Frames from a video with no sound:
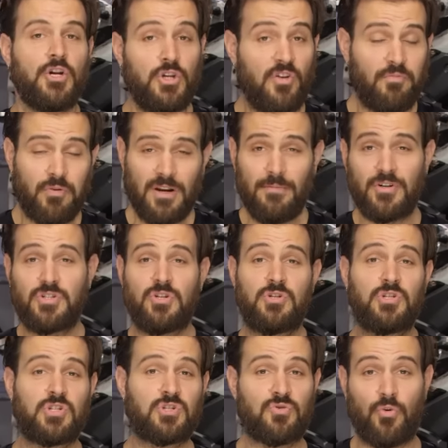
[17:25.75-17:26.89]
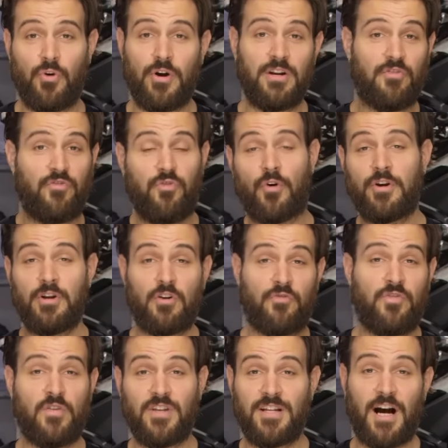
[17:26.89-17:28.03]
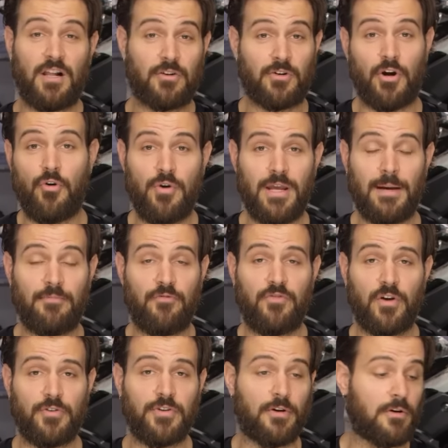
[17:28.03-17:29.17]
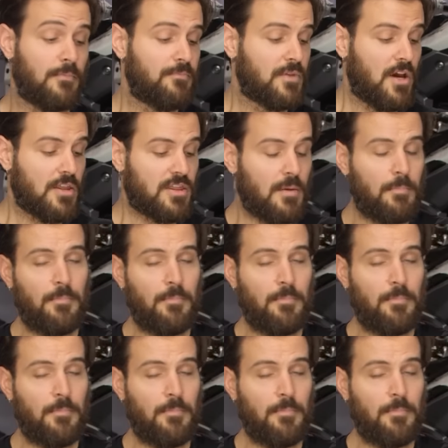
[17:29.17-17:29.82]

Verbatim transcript: you've pretty much destroyed a forty or fifty dollar O E M filter. The